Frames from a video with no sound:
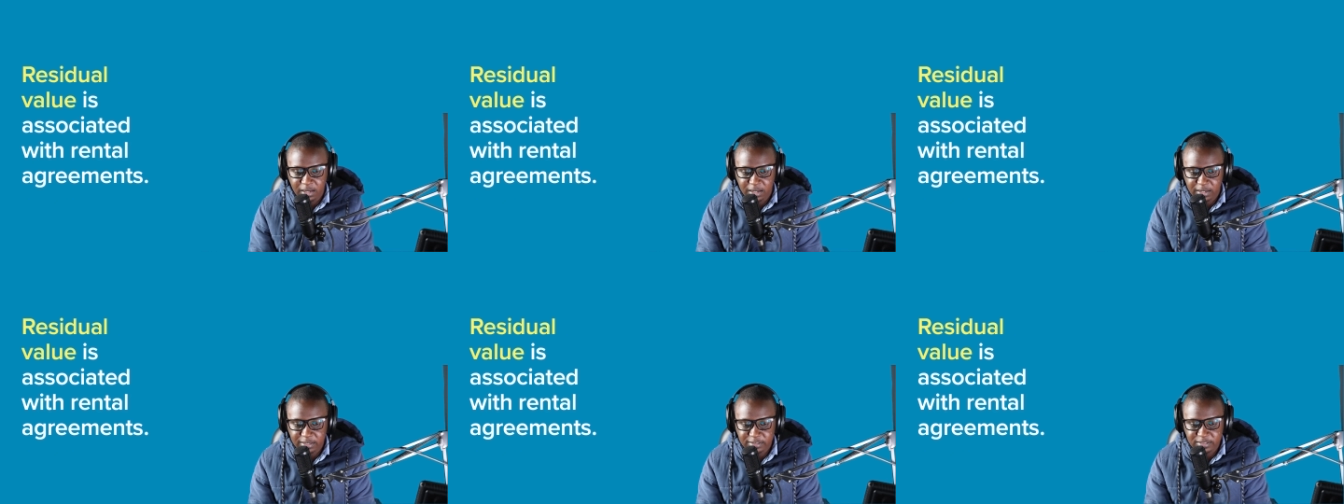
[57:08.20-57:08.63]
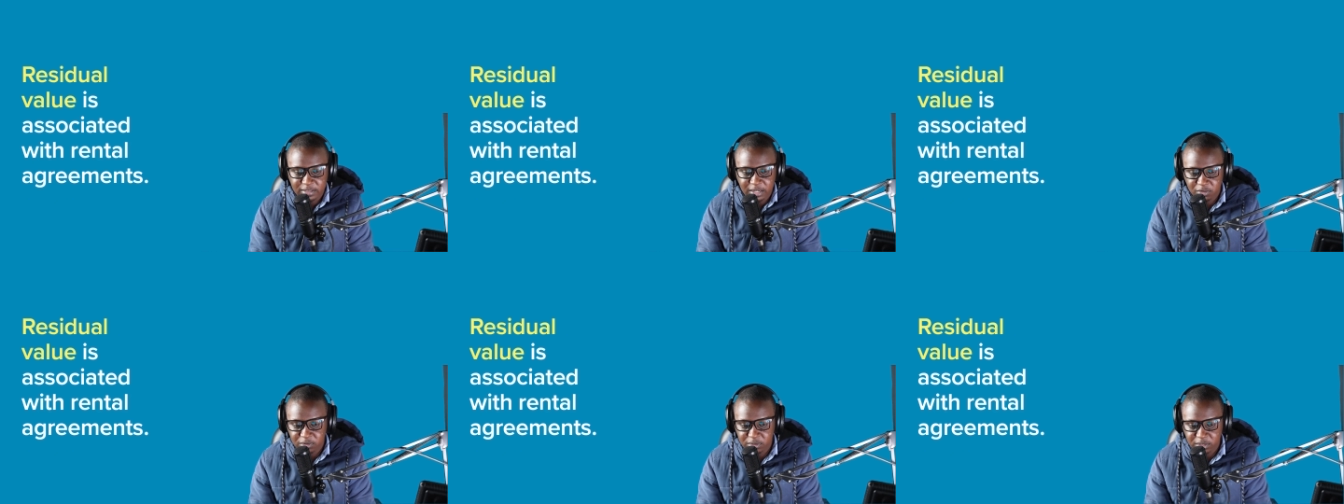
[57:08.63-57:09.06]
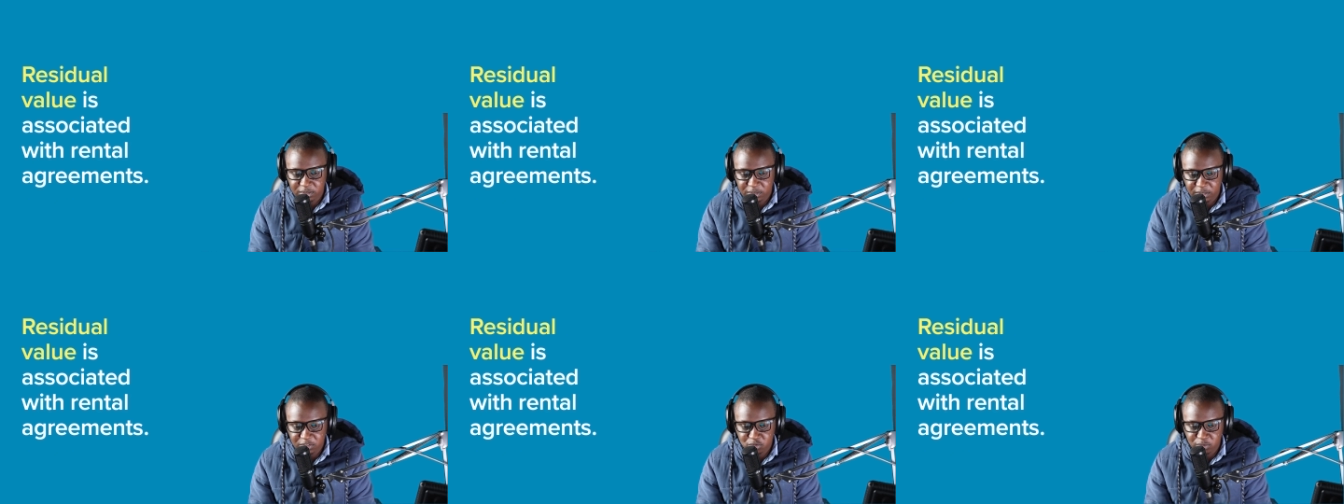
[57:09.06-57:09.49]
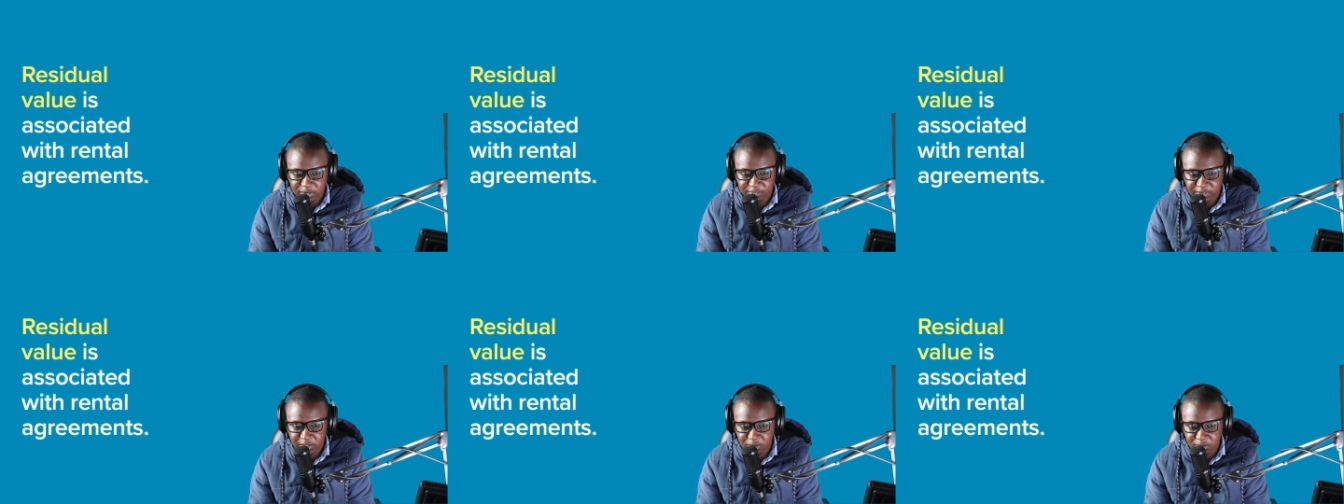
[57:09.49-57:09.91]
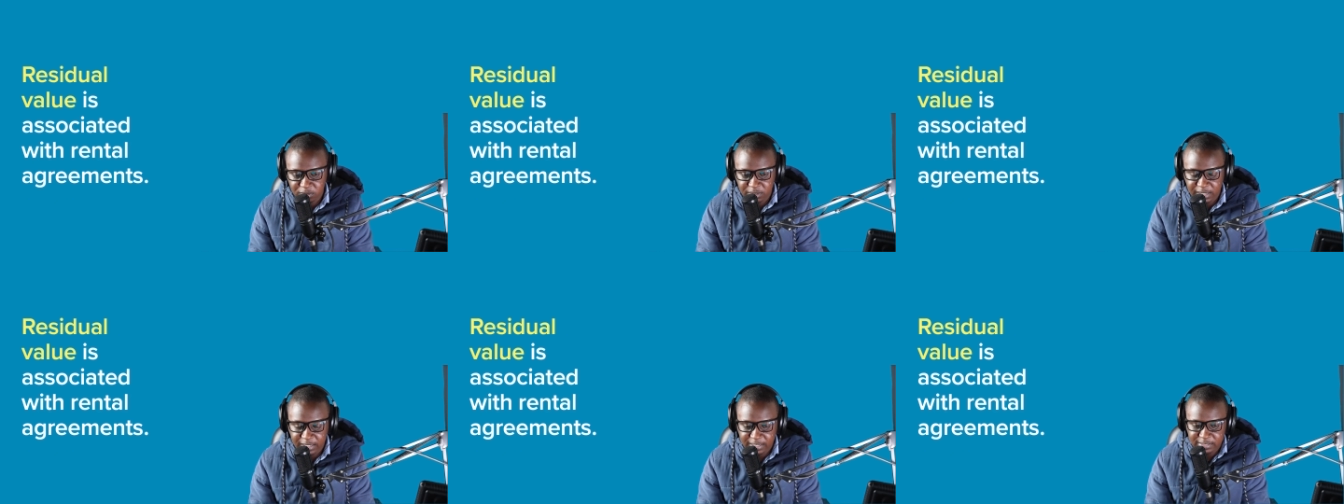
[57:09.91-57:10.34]
Residual value,
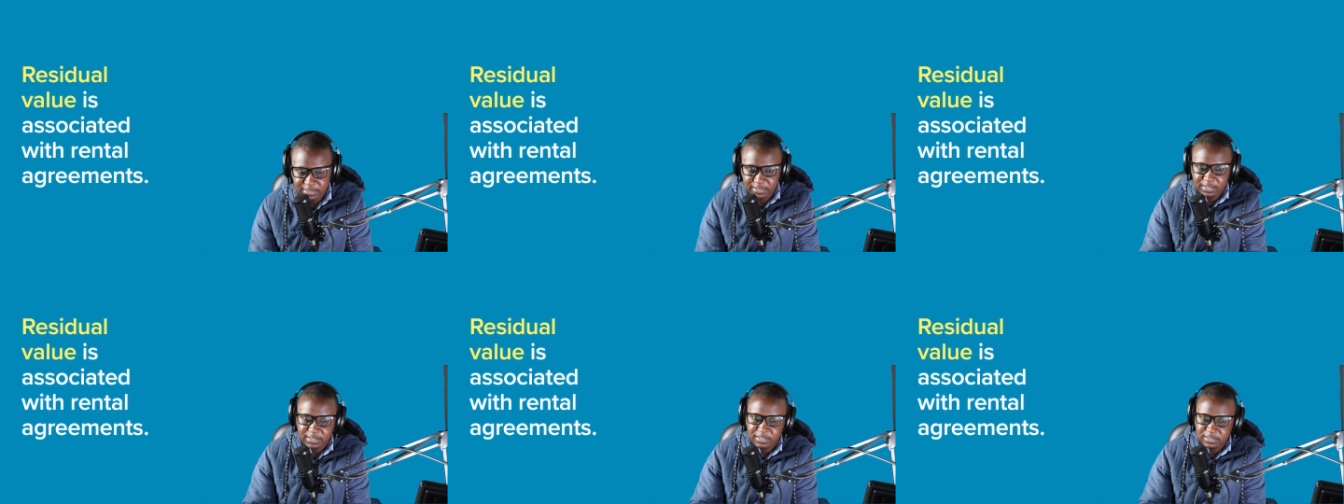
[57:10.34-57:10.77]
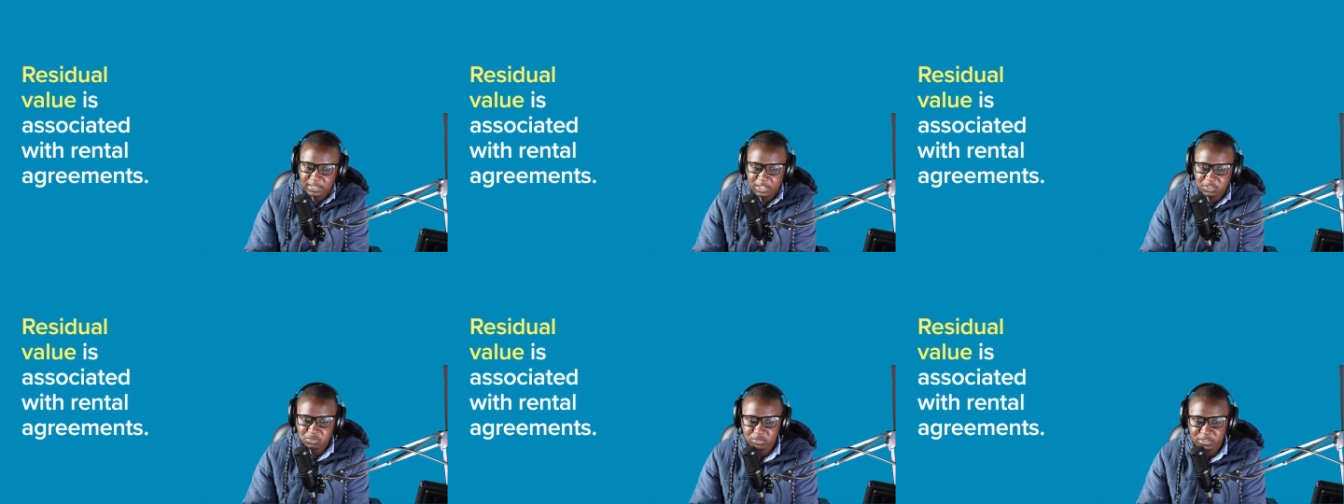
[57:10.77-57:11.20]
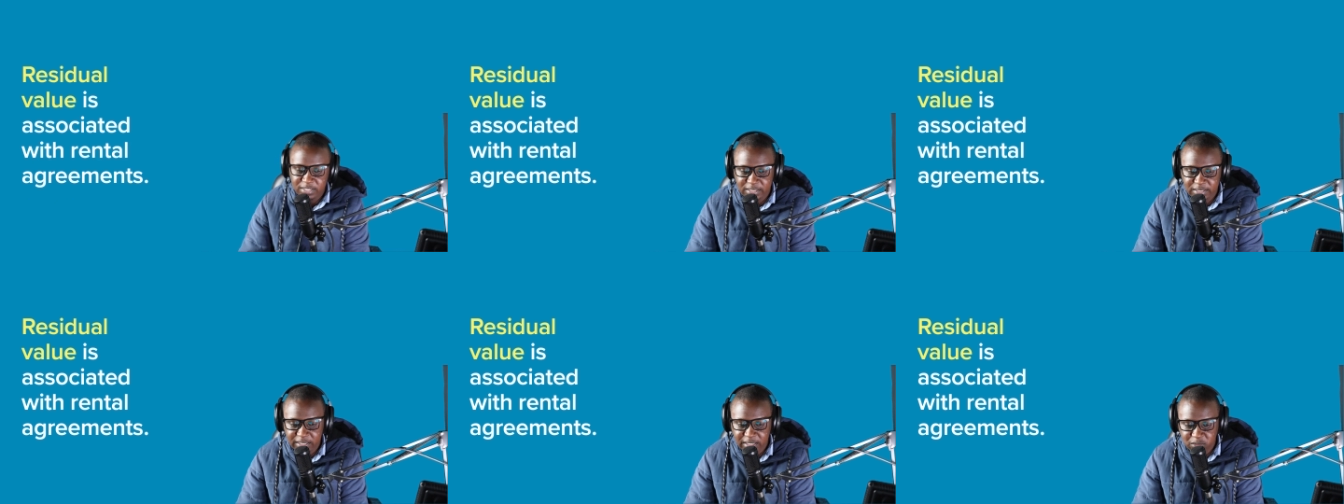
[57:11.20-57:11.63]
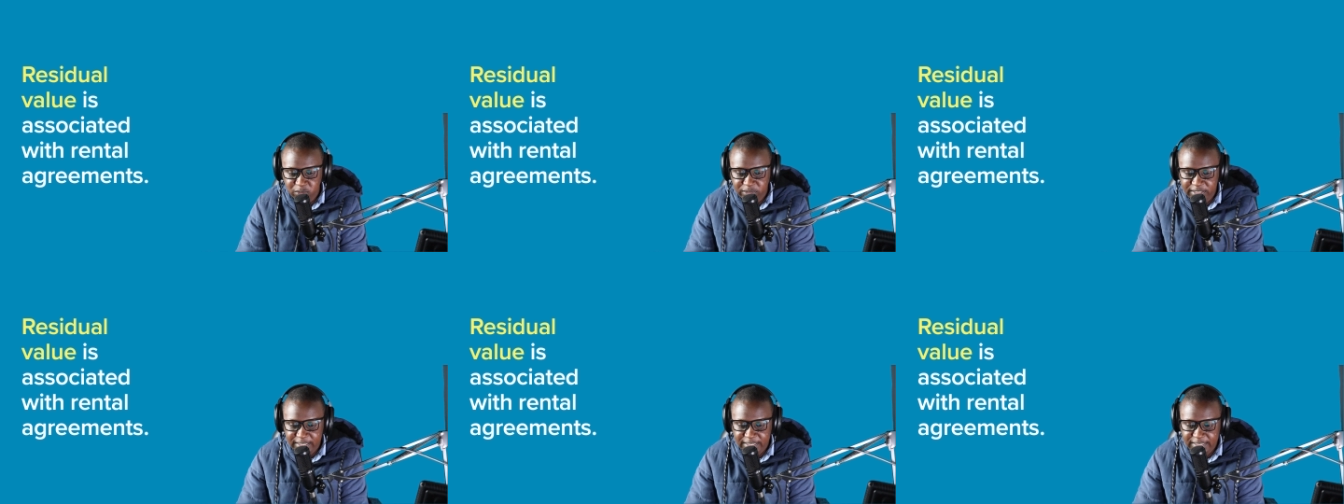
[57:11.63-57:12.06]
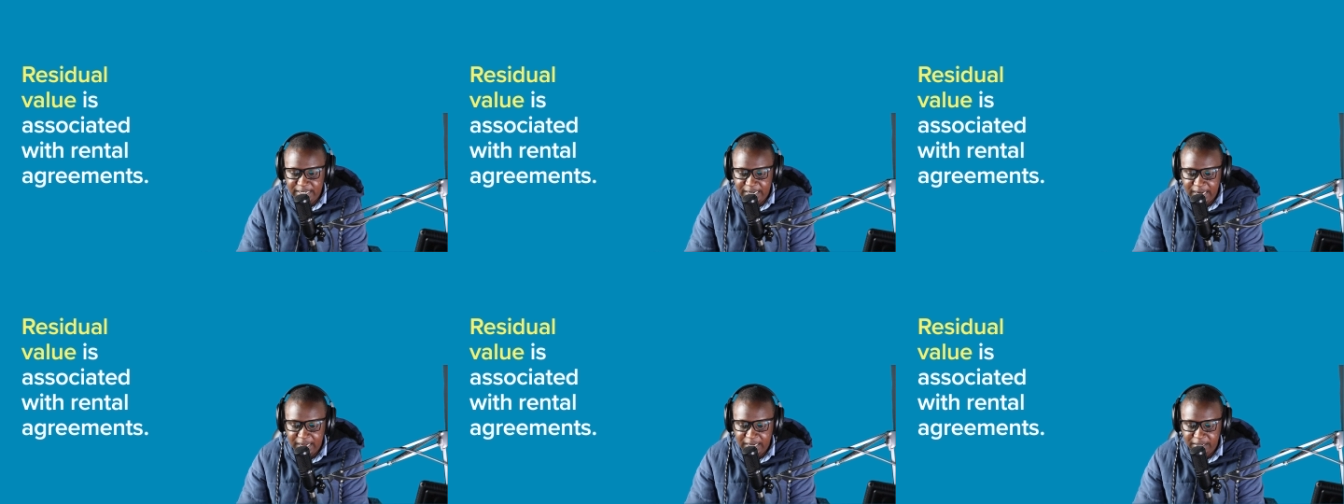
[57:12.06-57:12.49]
like I said, is associated with rental
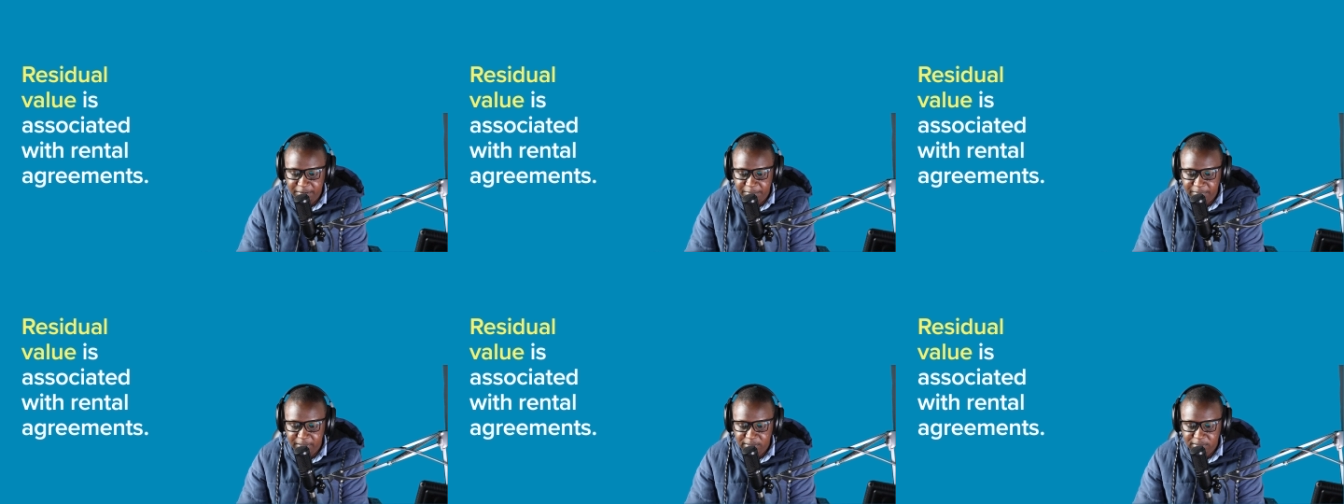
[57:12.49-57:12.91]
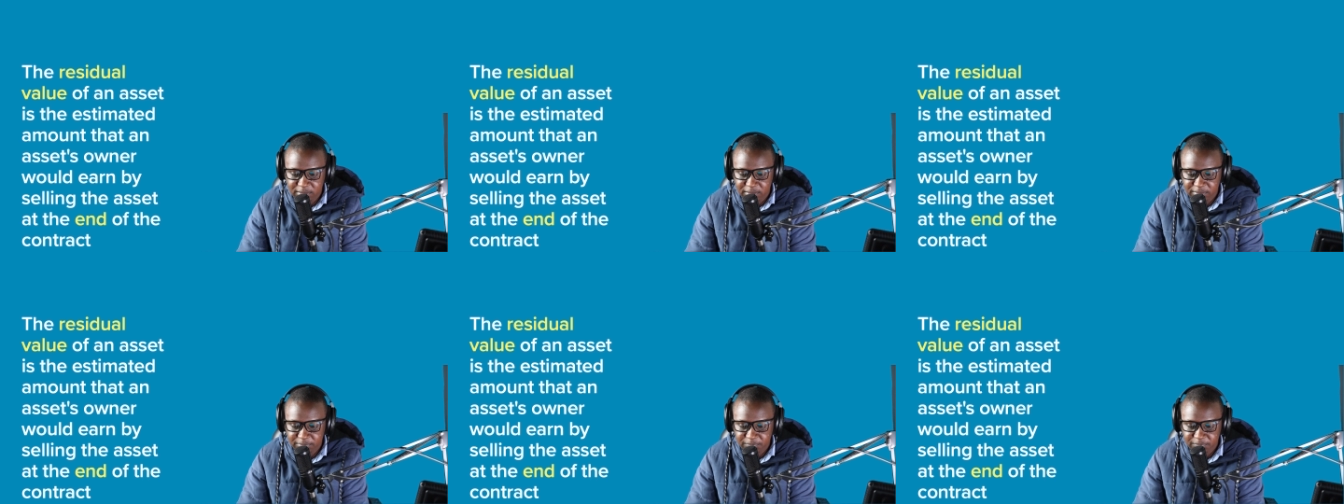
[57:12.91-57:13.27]
agreements.